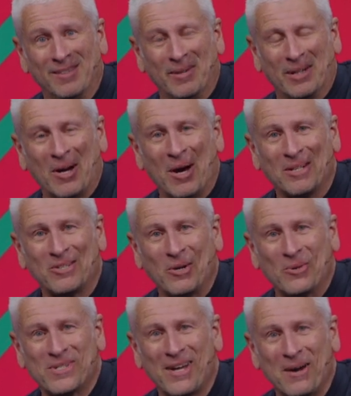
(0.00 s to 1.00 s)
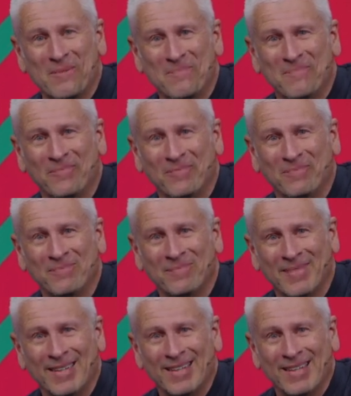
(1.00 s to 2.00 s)
But God shows up,
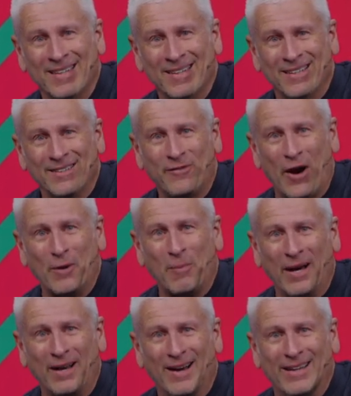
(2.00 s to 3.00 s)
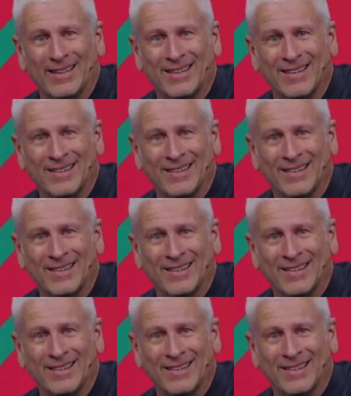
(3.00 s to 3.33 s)
fire by night,